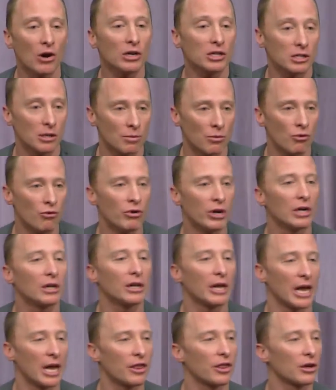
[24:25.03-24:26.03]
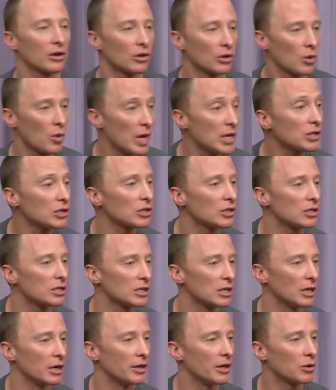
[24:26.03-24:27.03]
are some real ethical questions
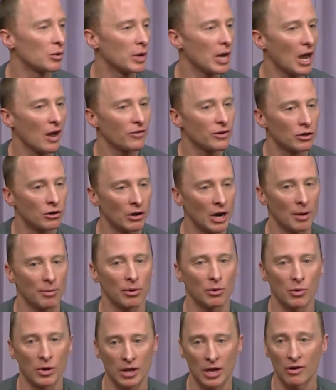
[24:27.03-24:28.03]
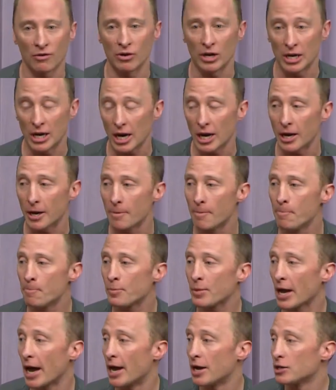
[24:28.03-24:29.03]
here that we have to grapple with every day,
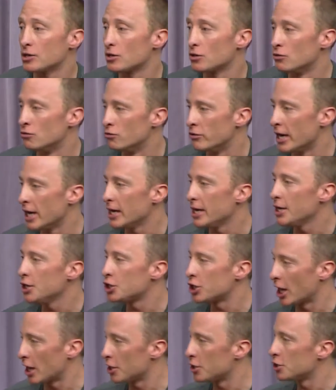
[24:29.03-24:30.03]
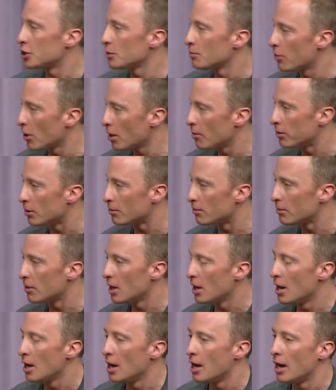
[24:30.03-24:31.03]
and it's a really challenging problem.
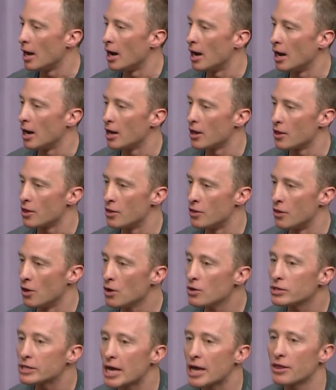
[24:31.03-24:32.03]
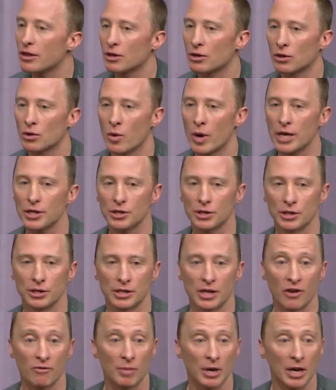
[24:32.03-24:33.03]
Those ethical
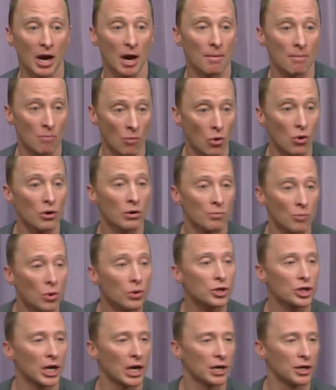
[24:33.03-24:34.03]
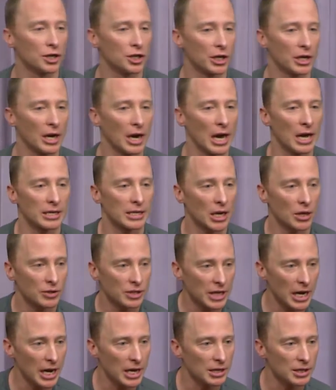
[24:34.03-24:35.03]
questions have become more and more challenging as our
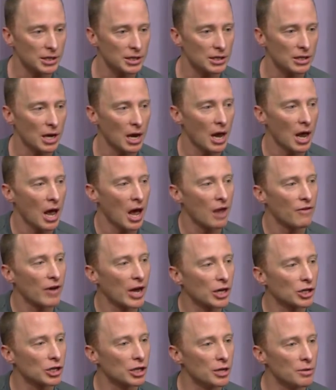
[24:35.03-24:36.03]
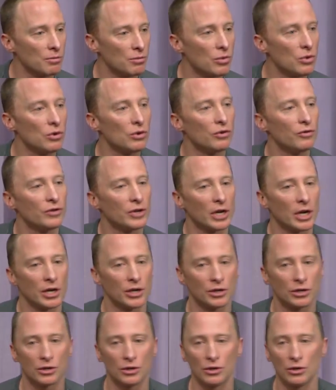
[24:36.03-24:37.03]
tests have actually moved
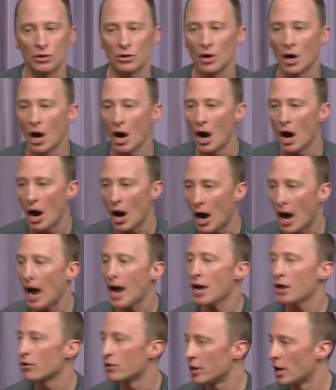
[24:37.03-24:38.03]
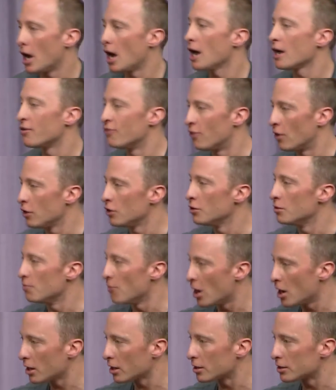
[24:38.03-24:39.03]
into higher and higher volume
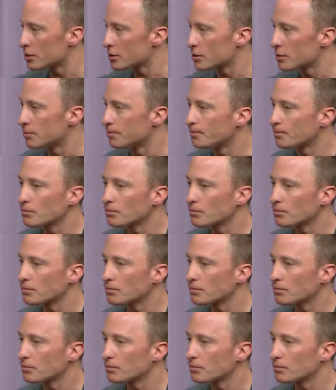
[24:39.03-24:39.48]
markets.